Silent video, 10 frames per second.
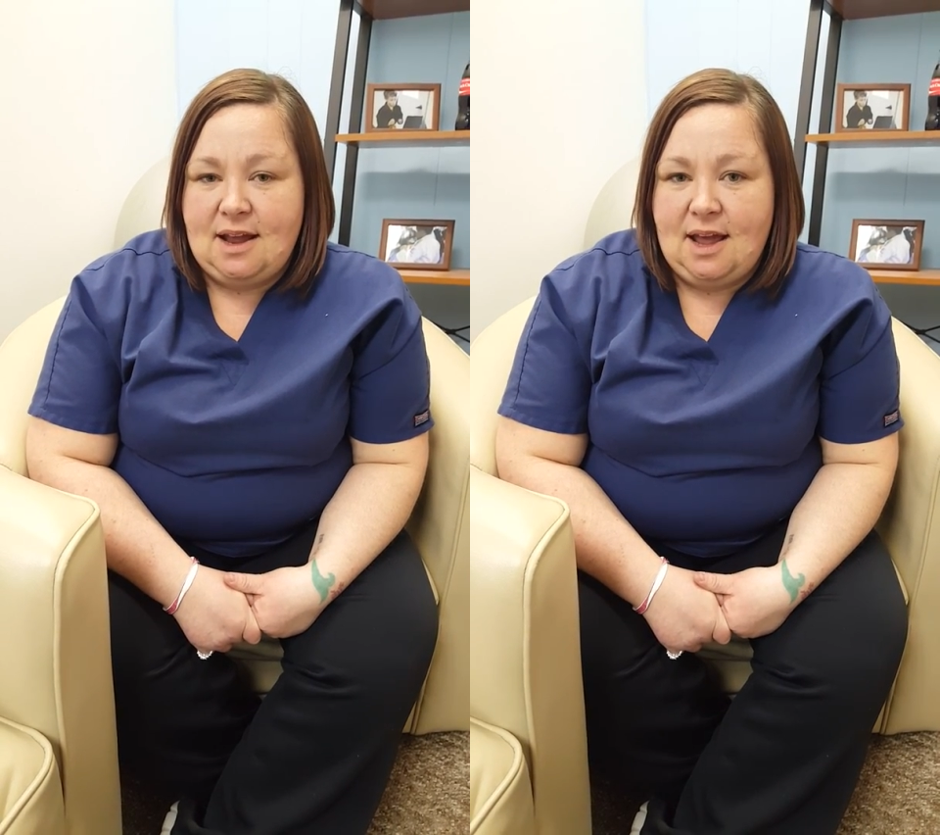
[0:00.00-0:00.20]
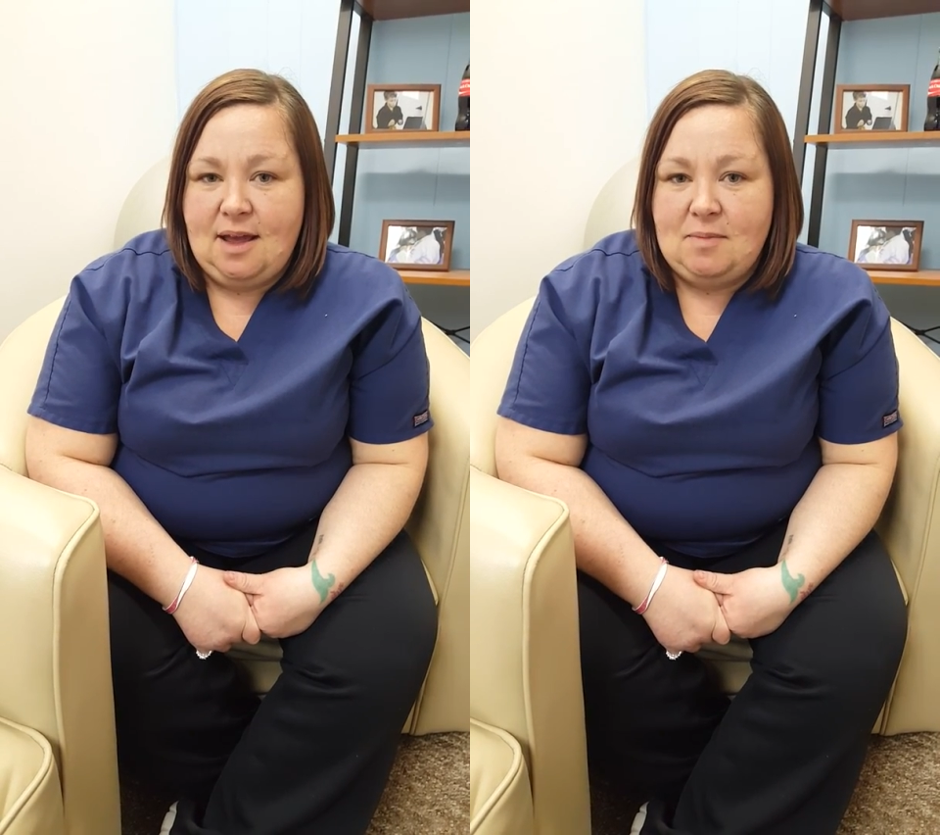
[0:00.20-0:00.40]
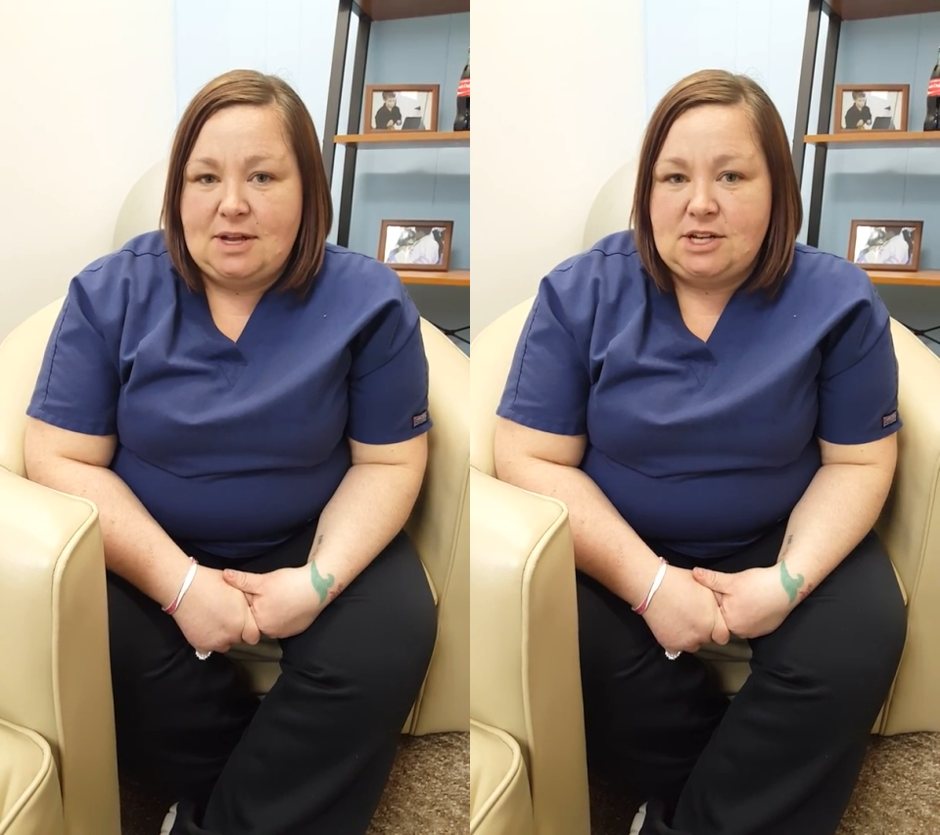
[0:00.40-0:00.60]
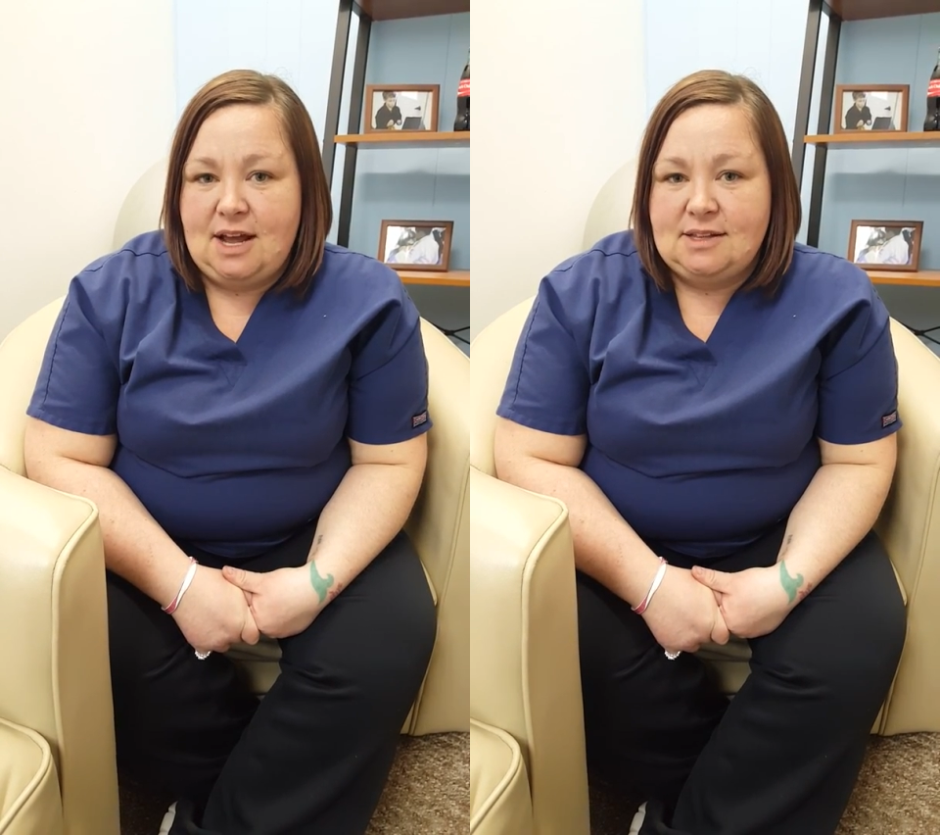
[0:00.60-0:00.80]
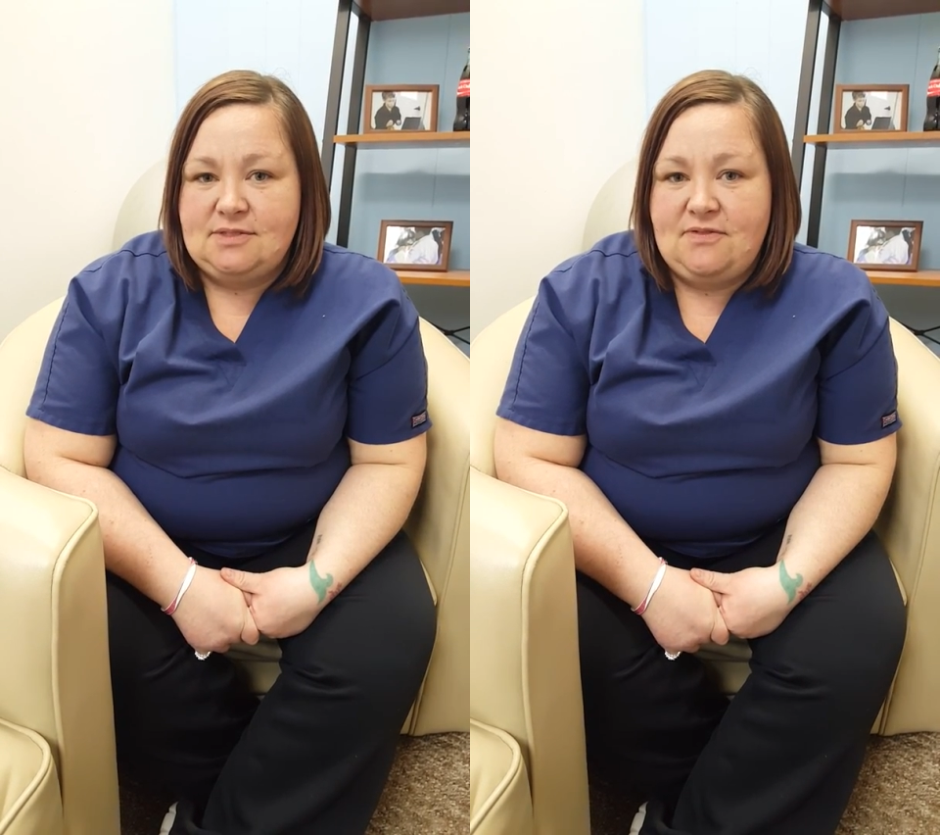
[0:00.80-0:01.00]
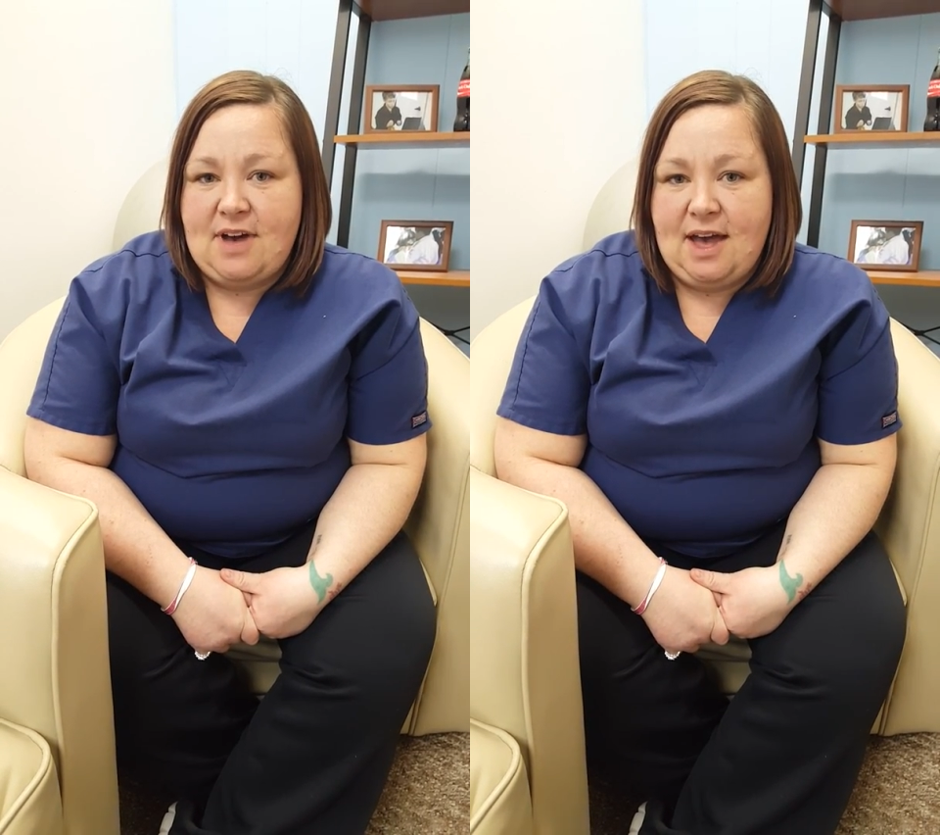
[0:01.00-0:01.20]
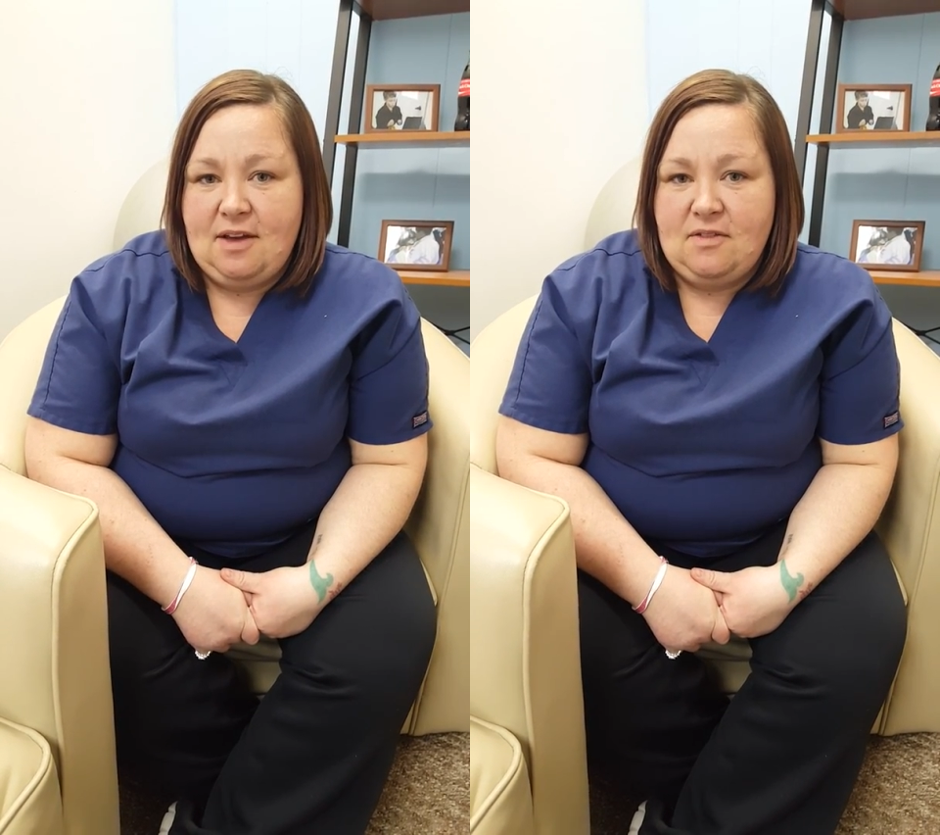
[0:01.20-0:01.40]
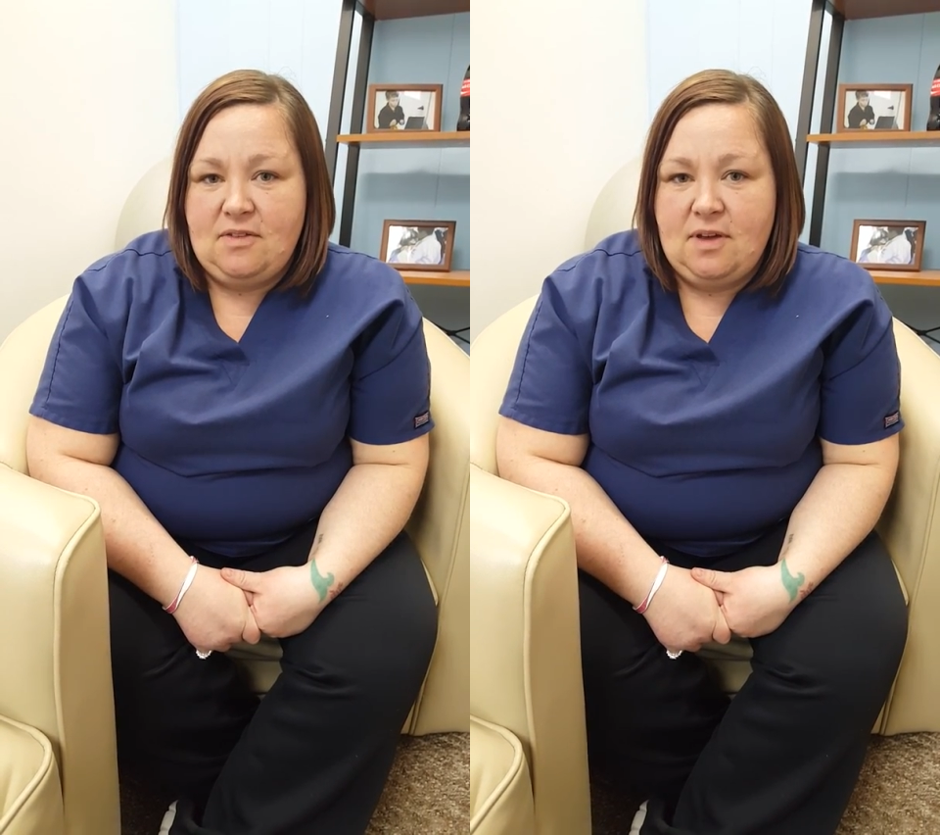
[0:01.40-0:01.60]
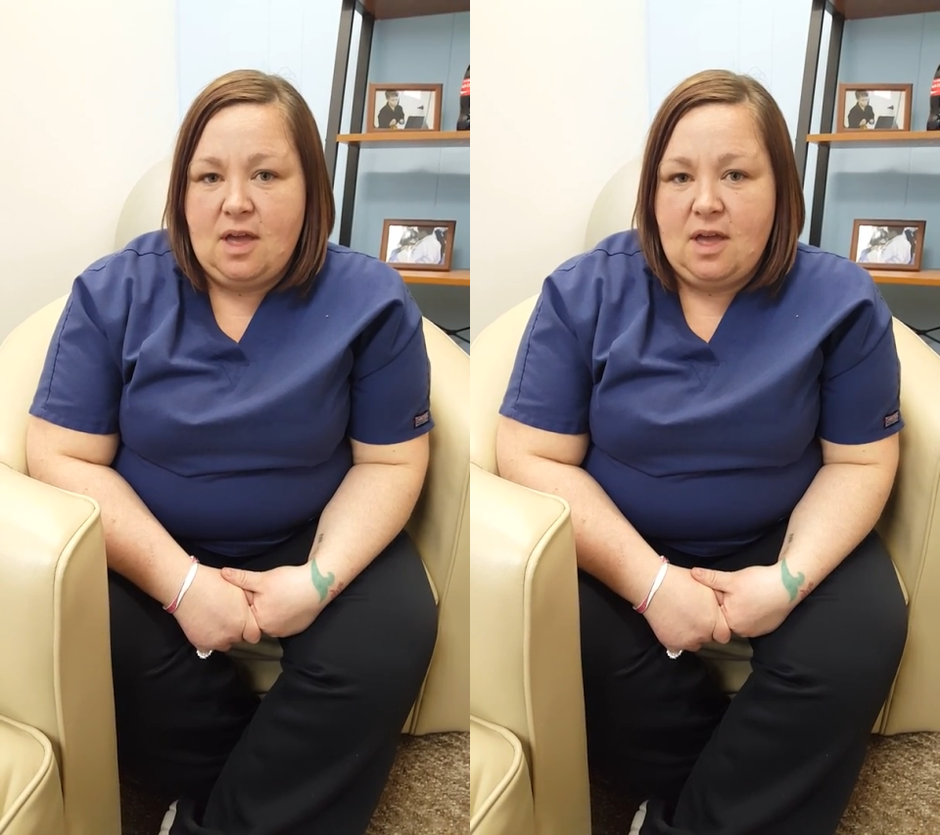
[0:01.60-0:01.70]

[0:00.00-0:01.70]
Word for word: I, my child's five,